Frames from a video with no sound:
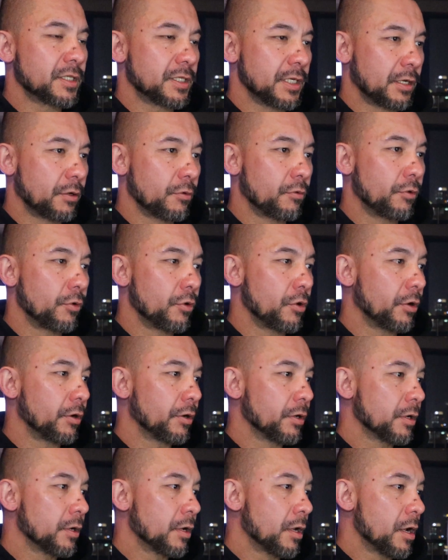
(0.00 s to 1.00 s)
sick or
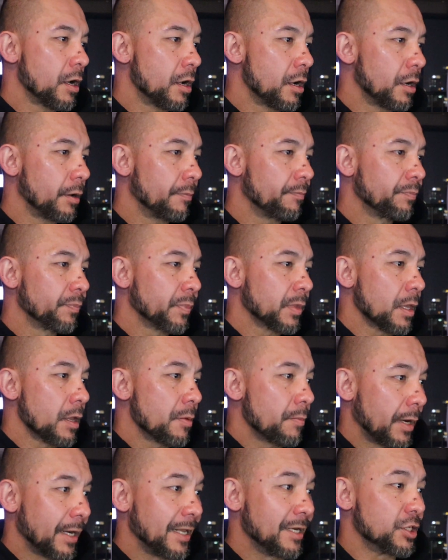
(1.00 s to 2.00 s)
not.
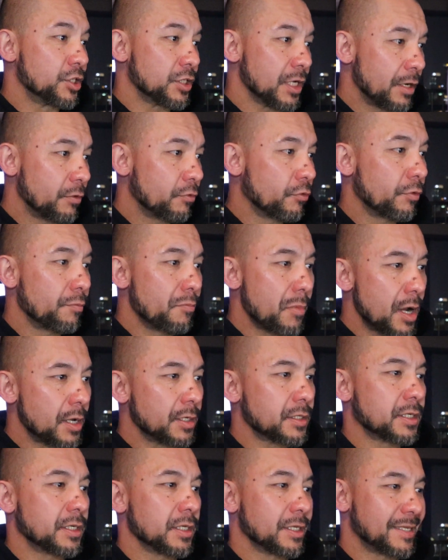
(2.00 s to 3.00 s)
But in general,
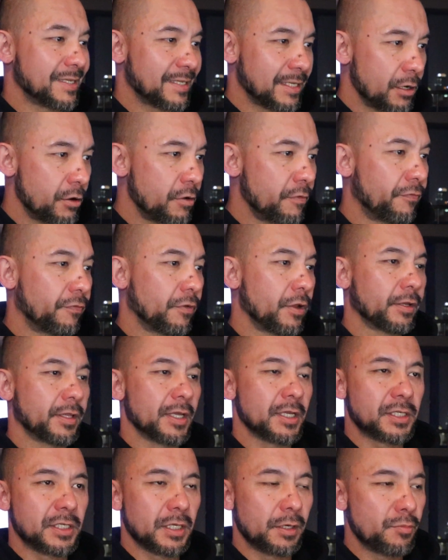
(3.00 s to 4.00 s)
mask itself, like
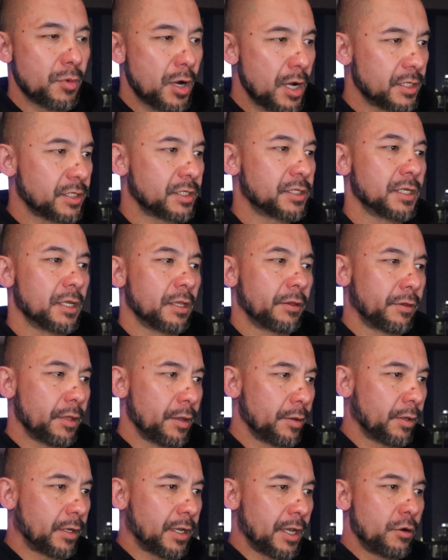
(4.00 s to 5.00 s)
they said, masks
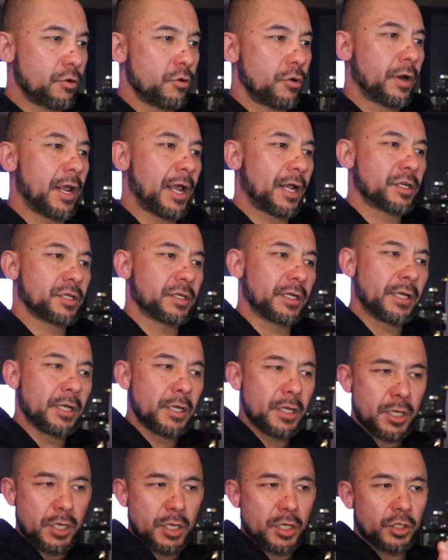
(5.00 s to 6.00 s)
that cannot
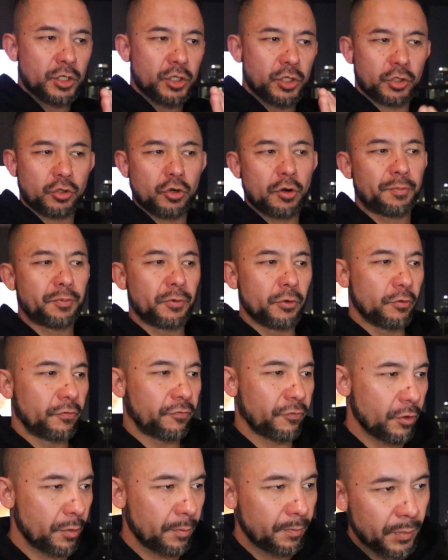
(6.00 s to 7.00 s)
actually stop you
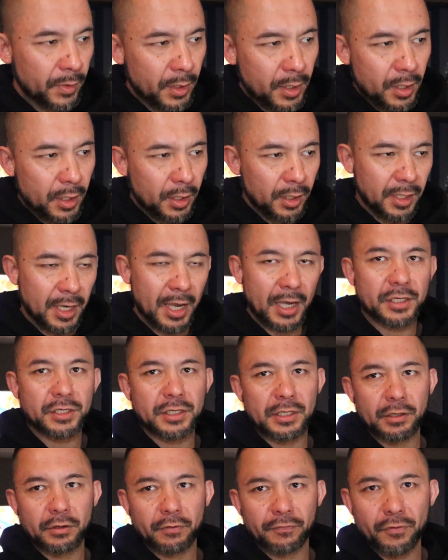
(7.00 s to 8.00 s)
from
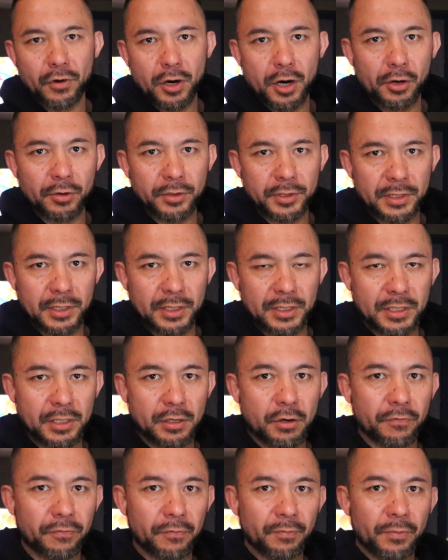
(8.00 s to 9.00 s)
catching the virus
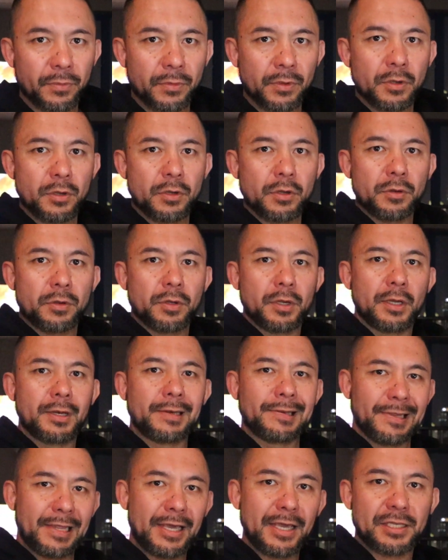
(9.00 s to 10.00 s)
itself,
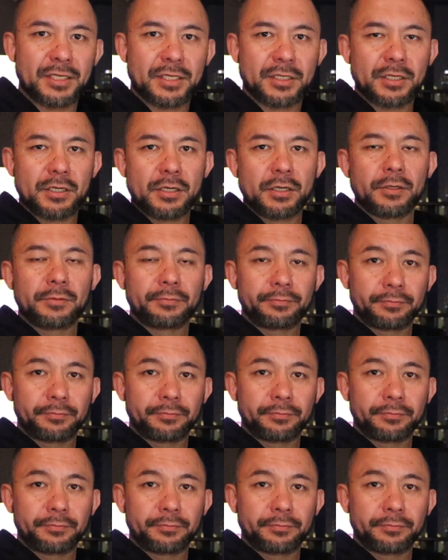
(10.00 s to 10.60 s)
unless